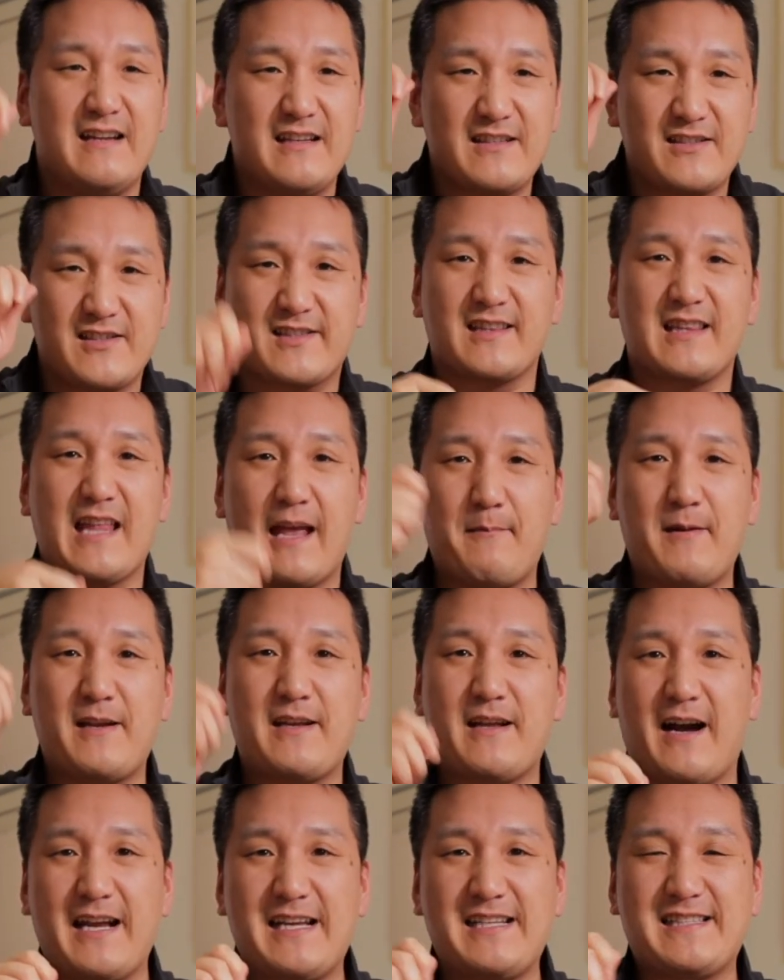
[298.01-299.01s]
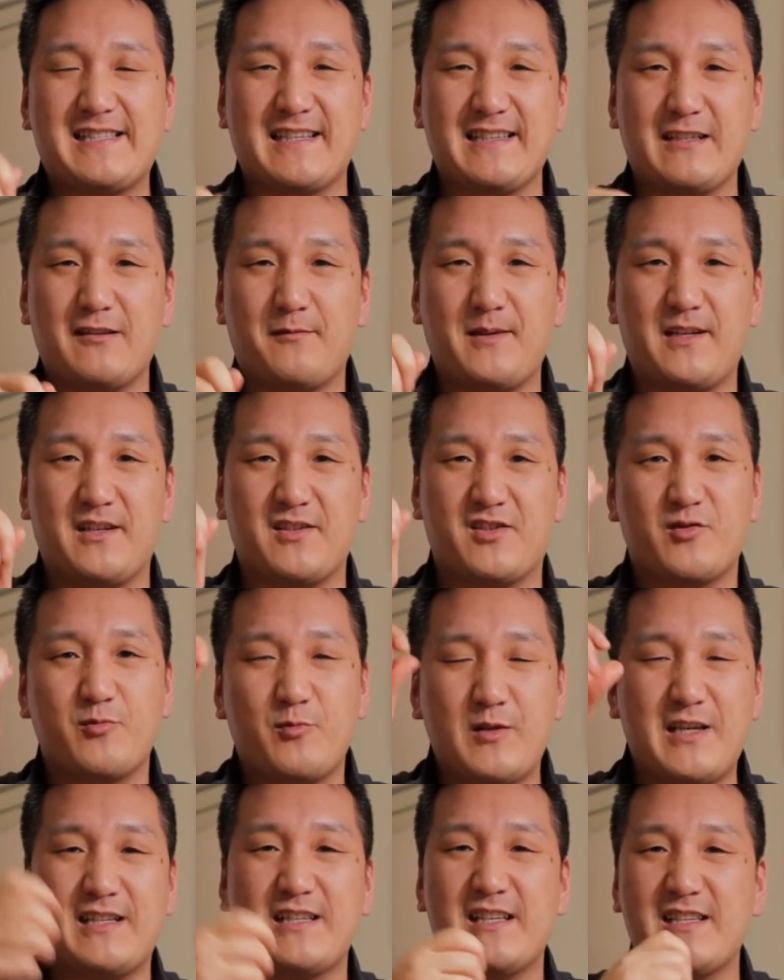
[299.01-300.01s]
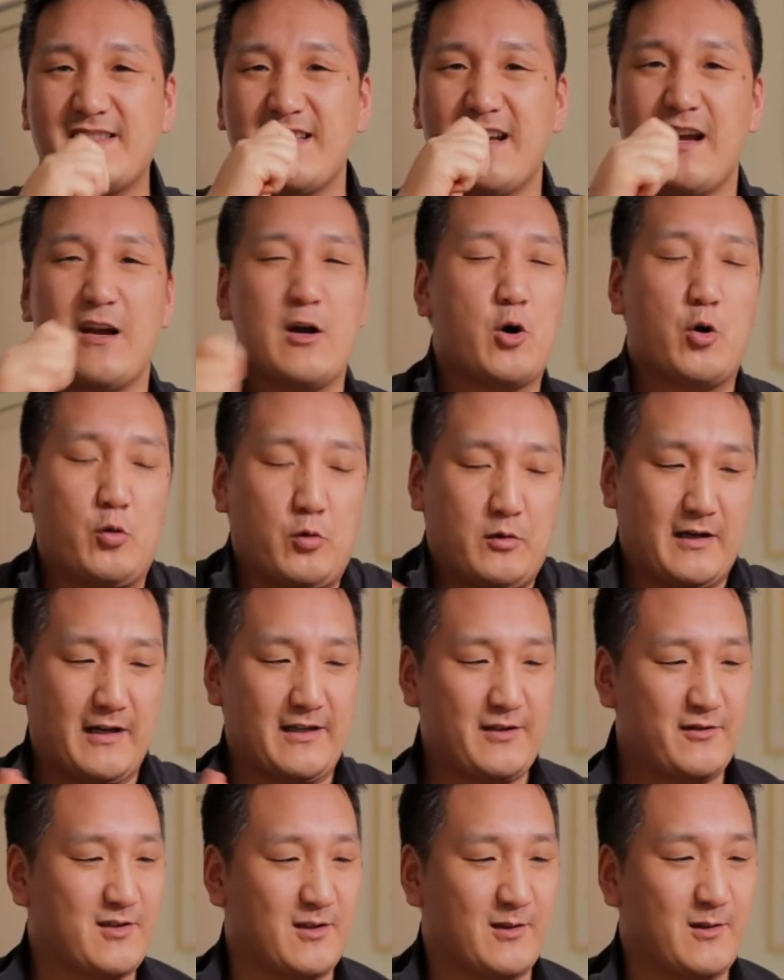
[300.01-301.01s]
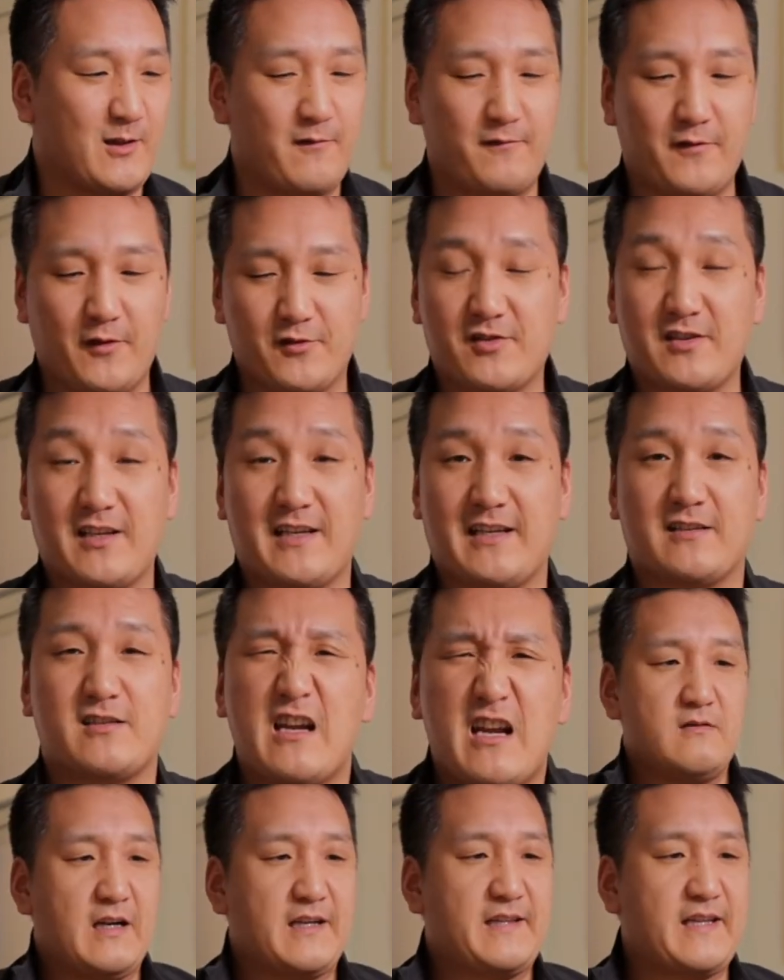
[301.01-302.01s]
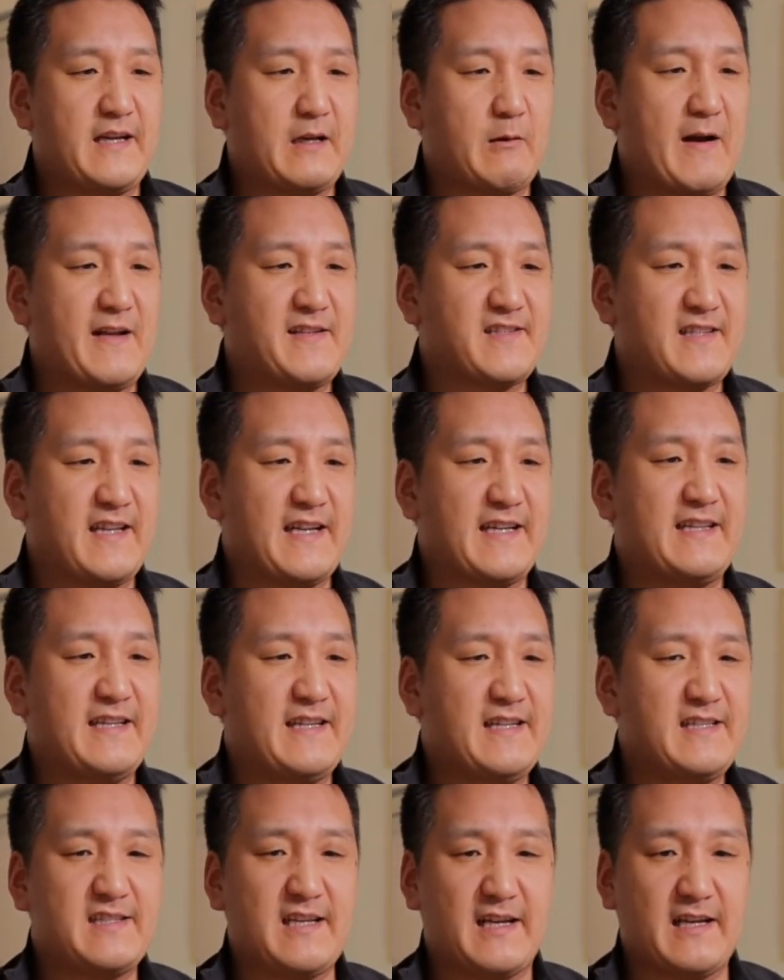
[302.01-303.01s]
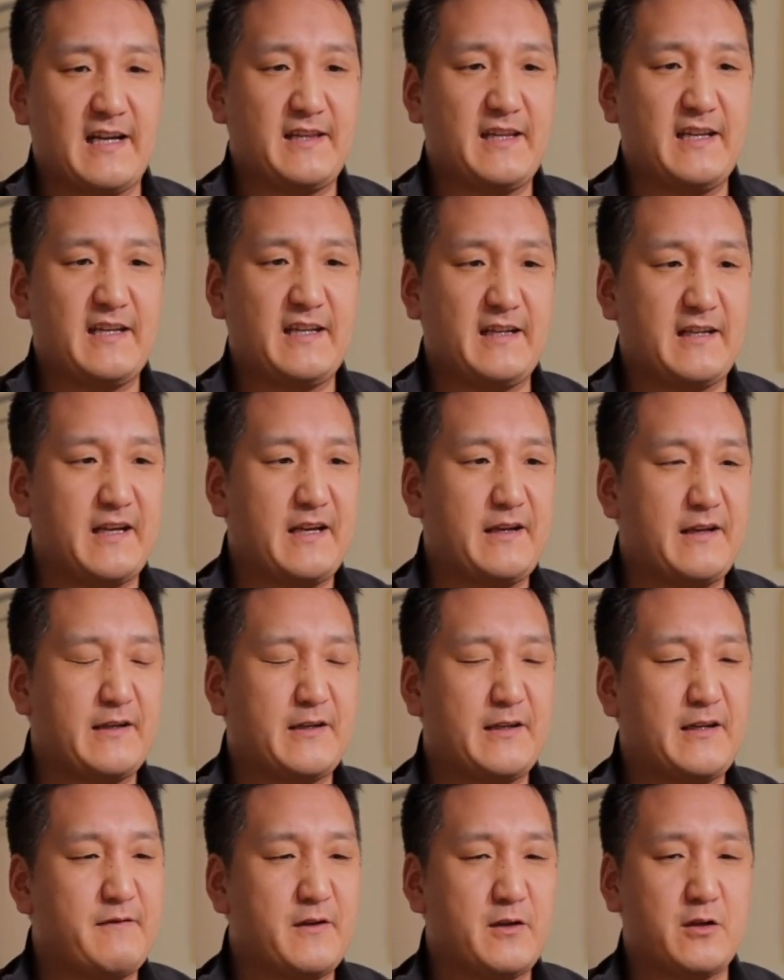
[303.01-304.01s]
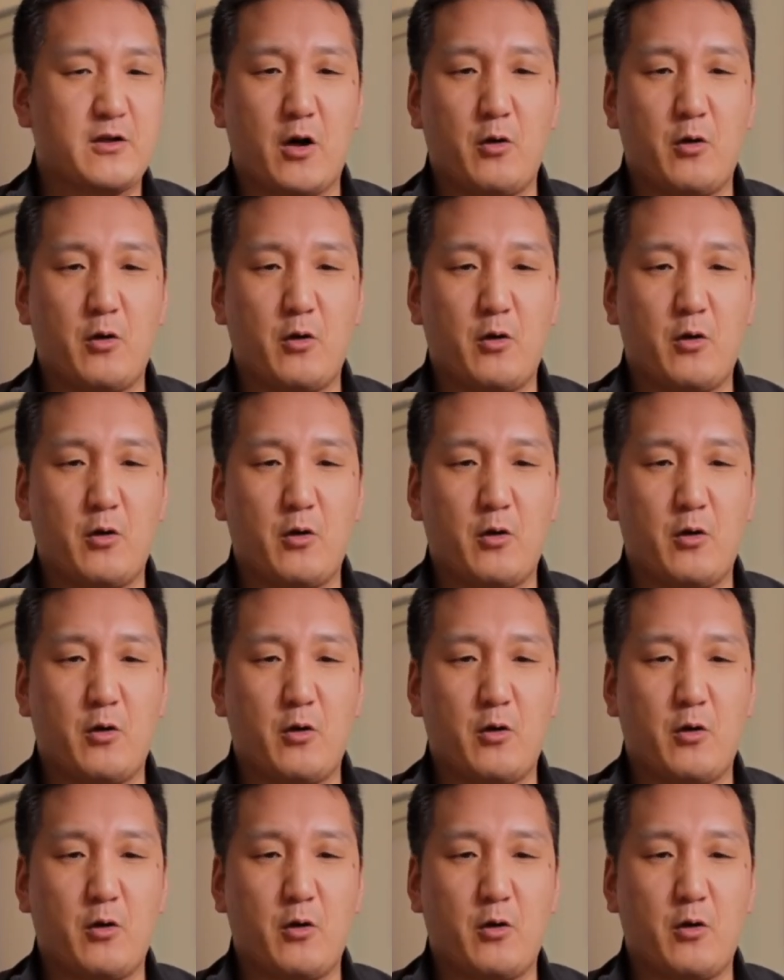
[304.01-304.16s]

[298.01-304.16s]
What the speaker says: Just lemon ice, a little bit of sweetness. Oh, I used to love those things. I think wines like this, I think it could even go